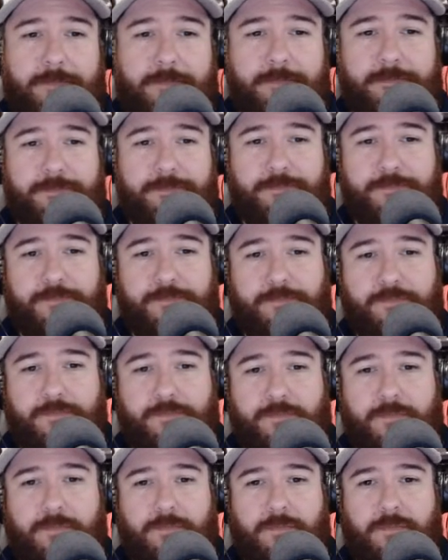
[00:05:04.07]

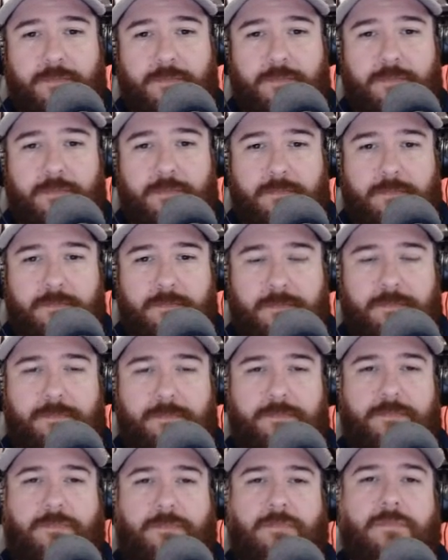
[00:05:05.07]

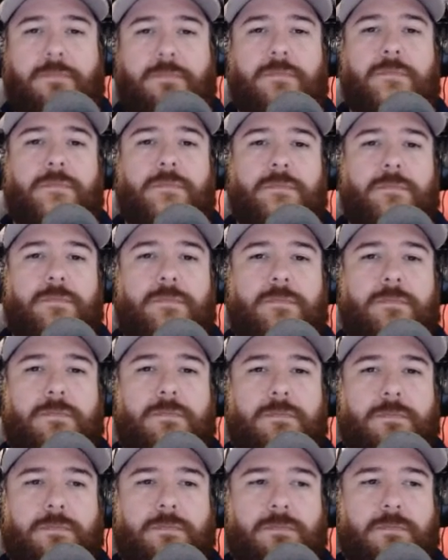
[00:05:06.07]

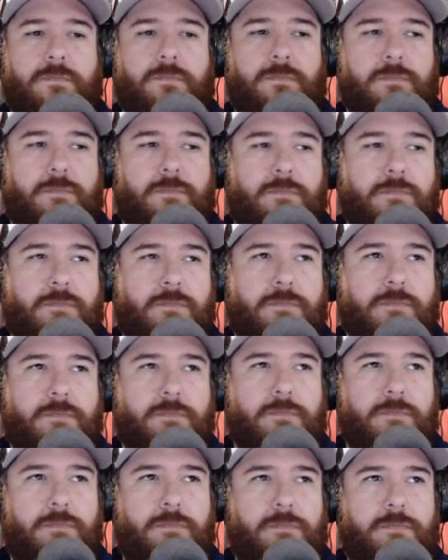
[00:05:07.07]

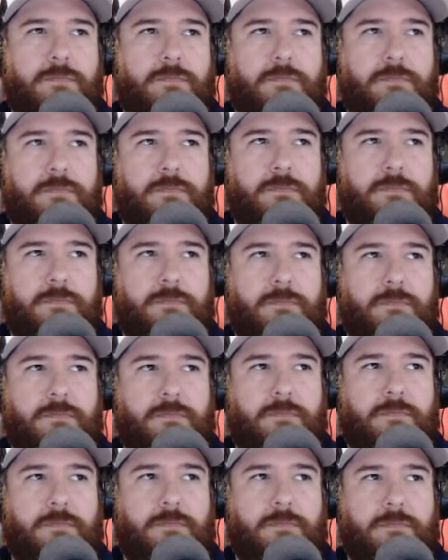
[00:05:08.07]

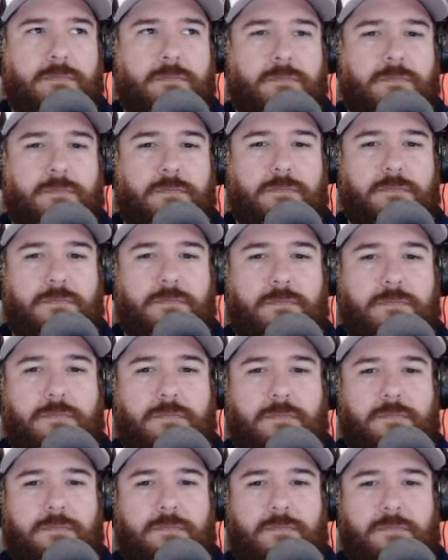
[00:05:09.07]

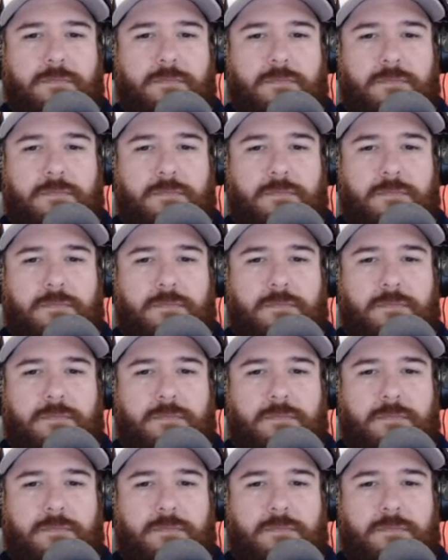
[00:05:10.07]
The person shown says nothing.